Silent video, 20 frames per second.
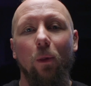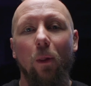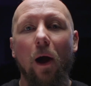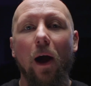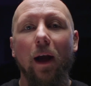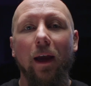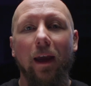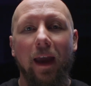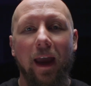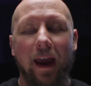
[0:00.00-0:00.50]

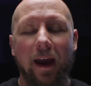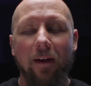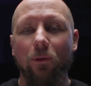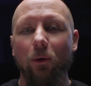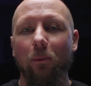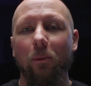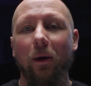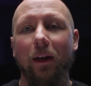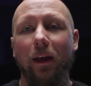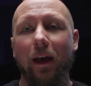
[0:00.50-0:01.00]
lock
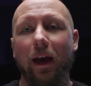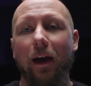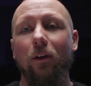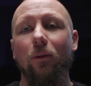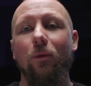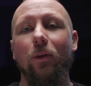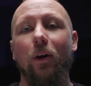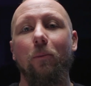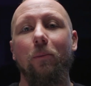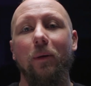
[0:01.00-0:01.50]
everybody out
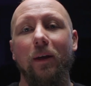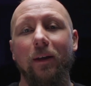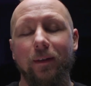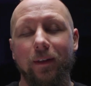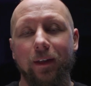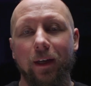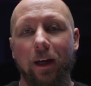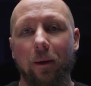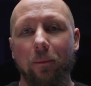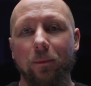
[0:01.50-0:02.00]
of their
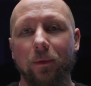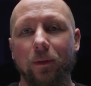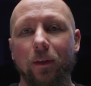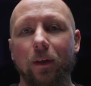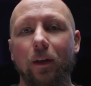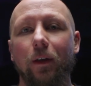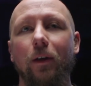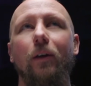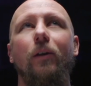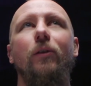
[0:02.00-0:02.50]
PCMs.
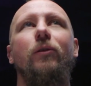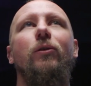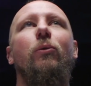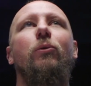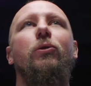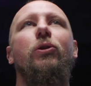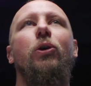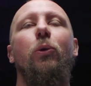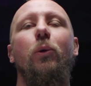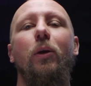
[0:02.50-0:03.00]
So
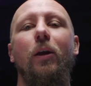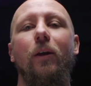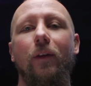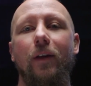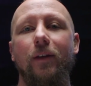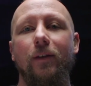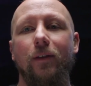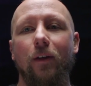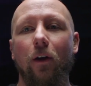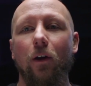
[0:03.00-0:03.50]
tuning
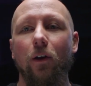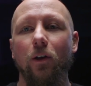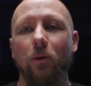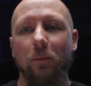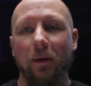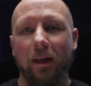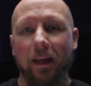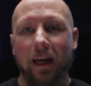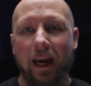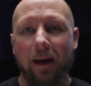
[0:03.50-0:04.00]
these cars
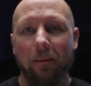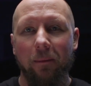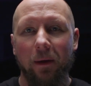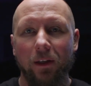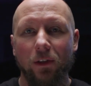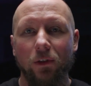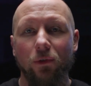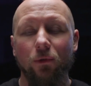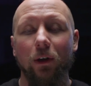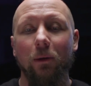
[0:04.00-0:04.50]
became
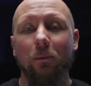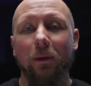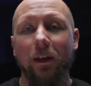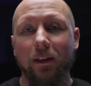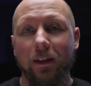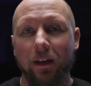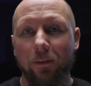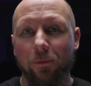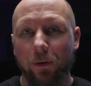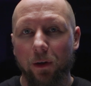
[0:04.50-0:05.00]
extremely
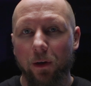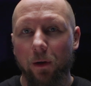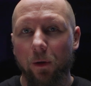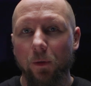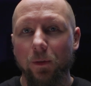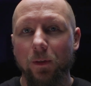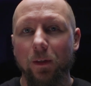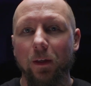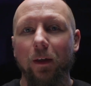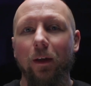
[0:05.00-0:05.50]

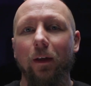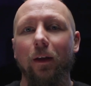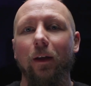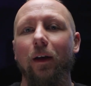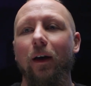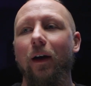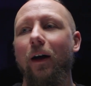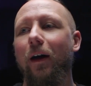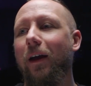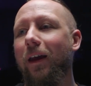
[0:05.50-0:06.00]
difficult.
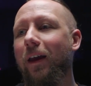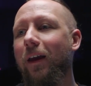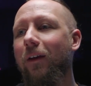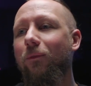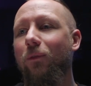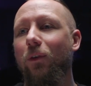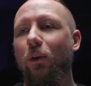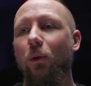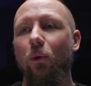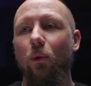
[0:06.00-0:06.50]

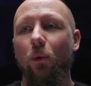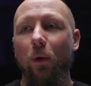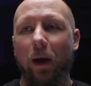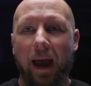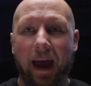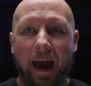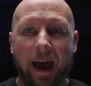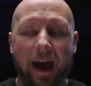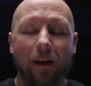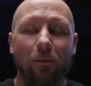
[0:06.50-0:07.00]
If you
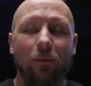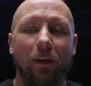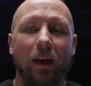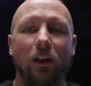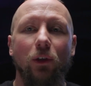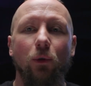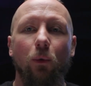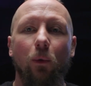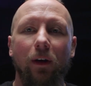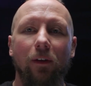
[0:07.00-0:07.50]
have a
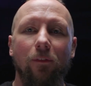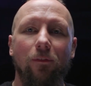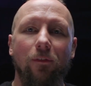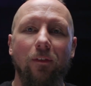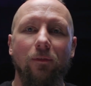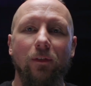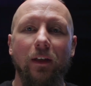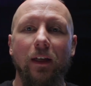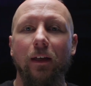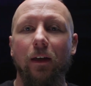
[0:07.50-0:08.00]

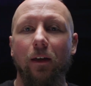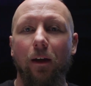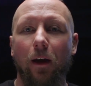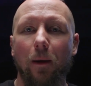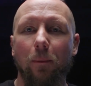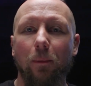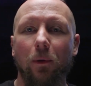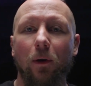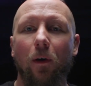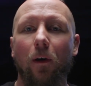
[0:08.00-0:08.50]
2015 and
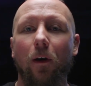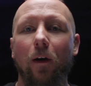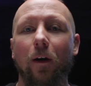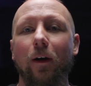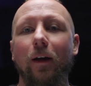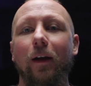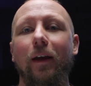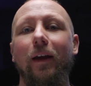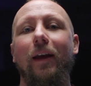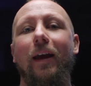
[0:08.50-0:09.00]
up
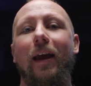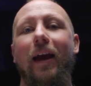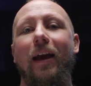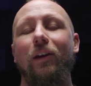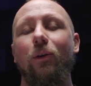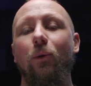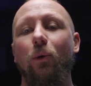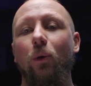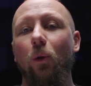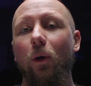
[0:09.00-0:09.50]
car
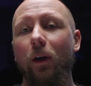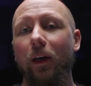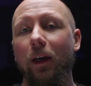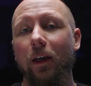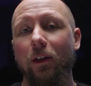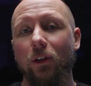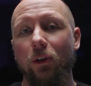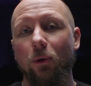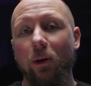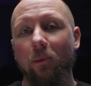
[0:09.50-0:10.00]
and you are
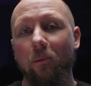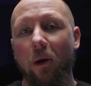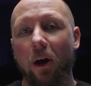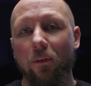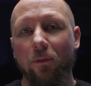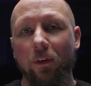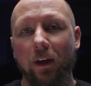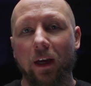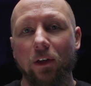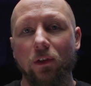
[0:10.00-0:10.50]
looking at doing
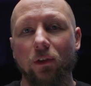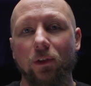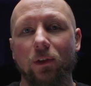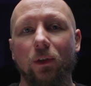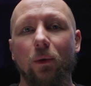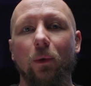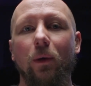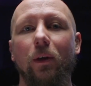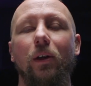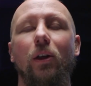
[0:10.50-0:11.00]
modifications
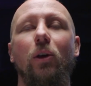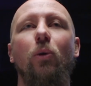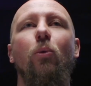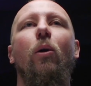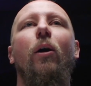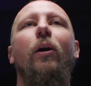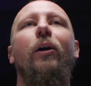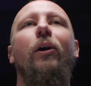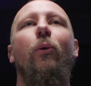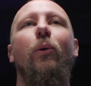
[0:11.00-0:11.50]
to it, you
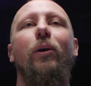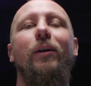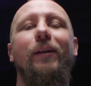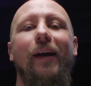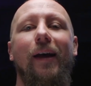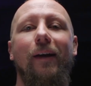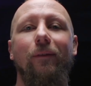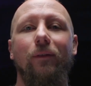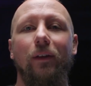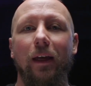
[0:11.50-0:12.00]
are going to
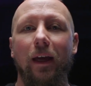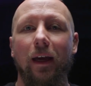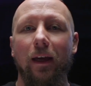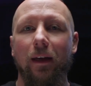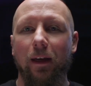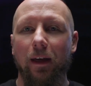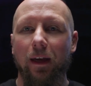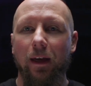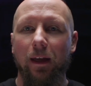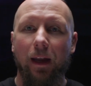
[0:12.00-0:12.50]
have to
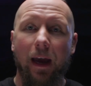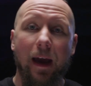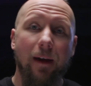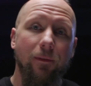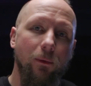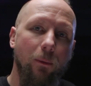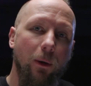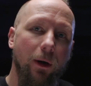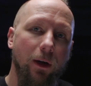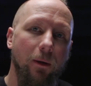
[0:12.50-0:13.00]
get an
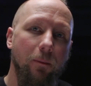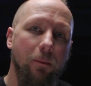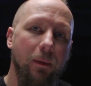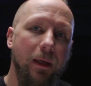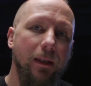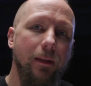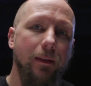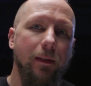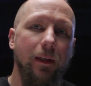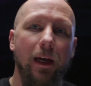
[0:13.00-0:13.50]
aftermarket
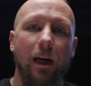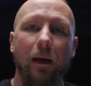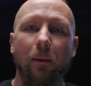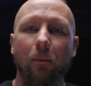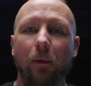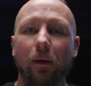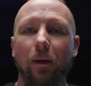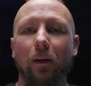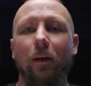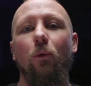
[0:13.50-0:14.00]

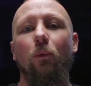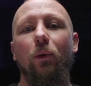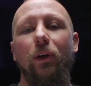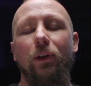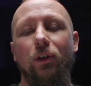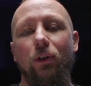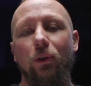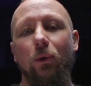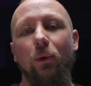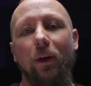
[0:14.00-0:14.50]
PCM,
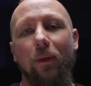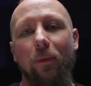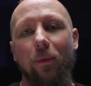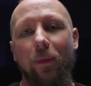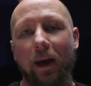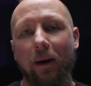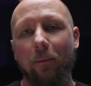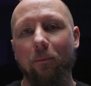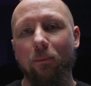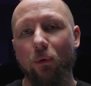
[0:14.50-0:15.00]
which you can
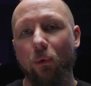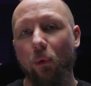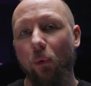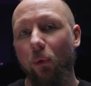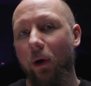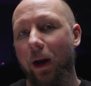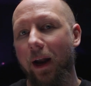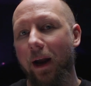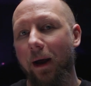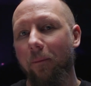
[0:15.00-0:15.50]
then
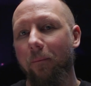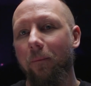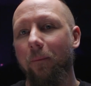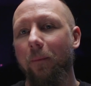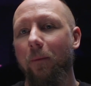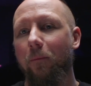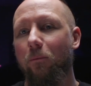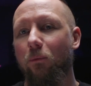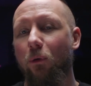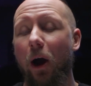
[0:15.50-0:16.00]
program
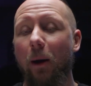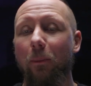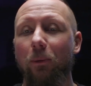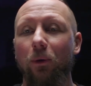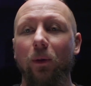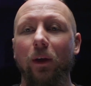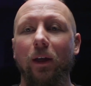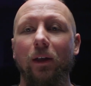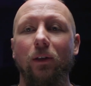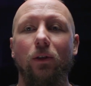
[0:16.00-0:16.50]

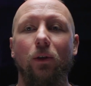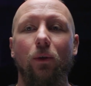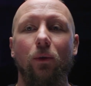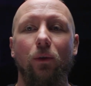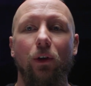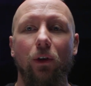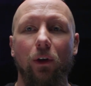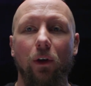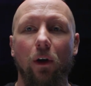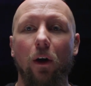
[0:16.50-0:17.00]
properly and
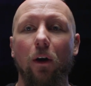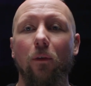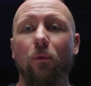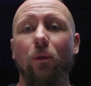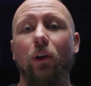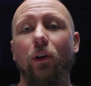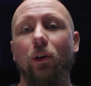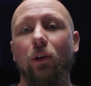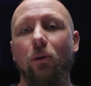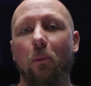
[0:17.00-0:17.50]
tune your car for
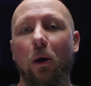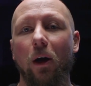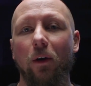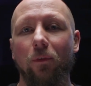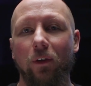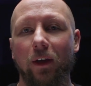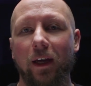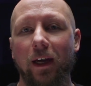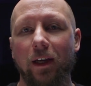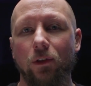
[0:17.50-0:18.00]
your new
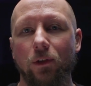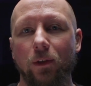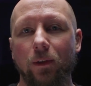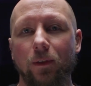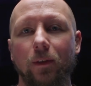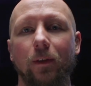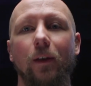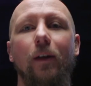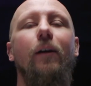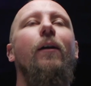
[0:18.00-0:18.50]

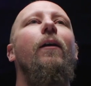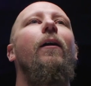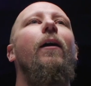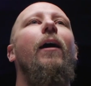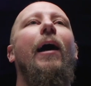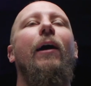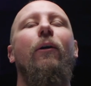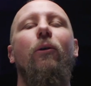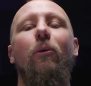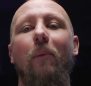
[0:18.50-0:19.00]
modifications.
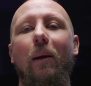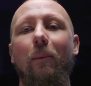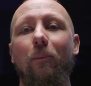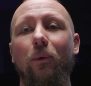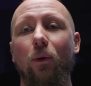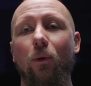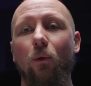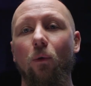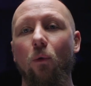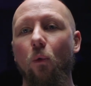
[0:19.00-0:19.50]
I
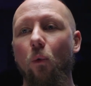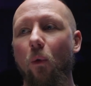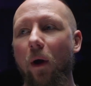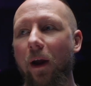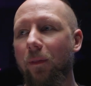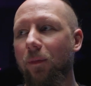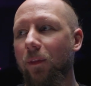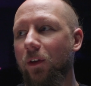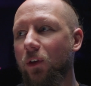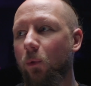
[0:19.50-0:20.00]
remember
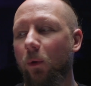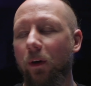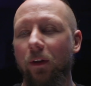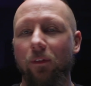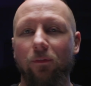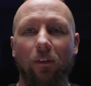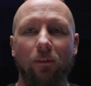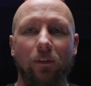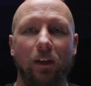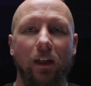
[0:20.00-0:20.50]
when the
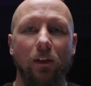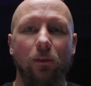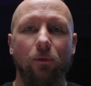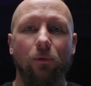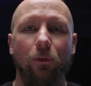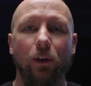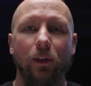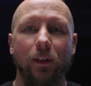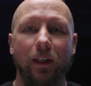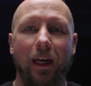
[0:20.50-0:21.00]
2015s
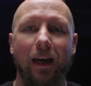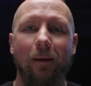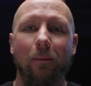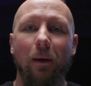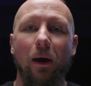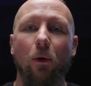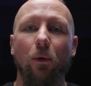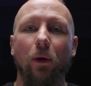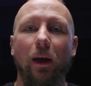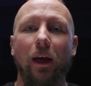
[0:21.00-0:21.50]
first came
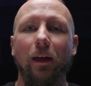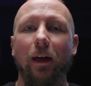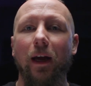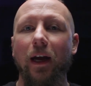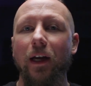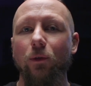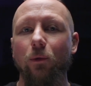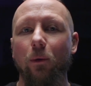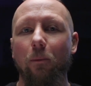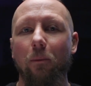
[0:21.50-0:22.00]
out and
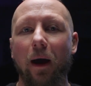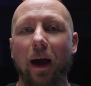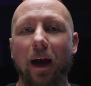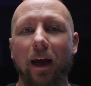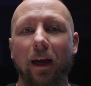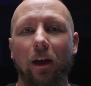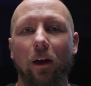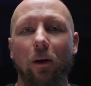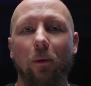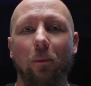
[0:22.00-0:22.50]
guys were
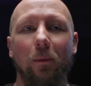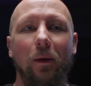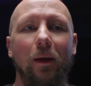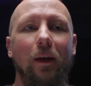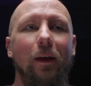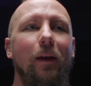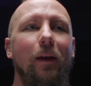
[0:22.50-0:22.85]
buying them